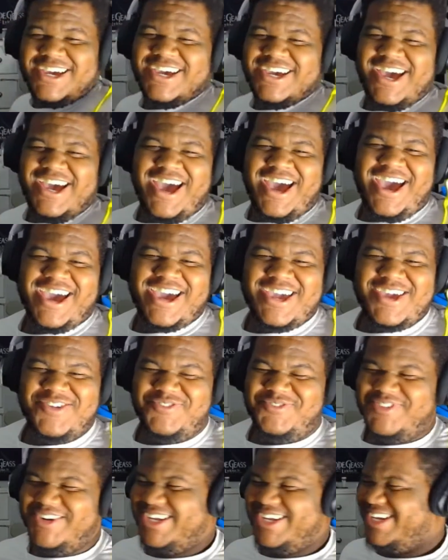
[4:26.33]
Hey,
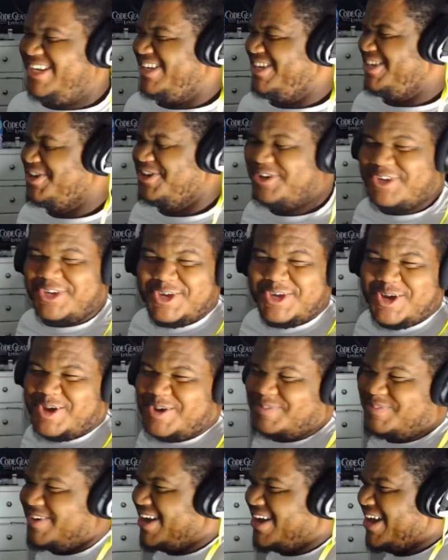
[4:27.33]
he put a
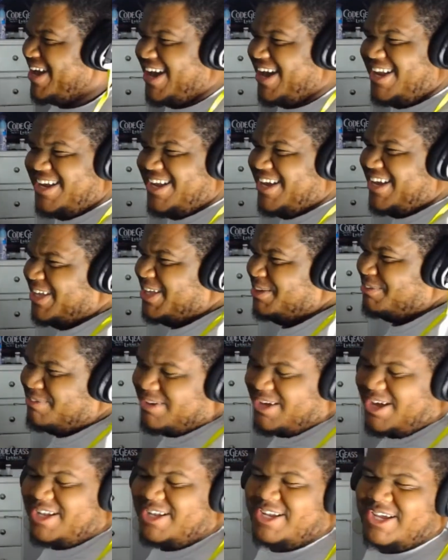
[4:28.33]
Yu-Gi-Oh bar. Hey, I like him.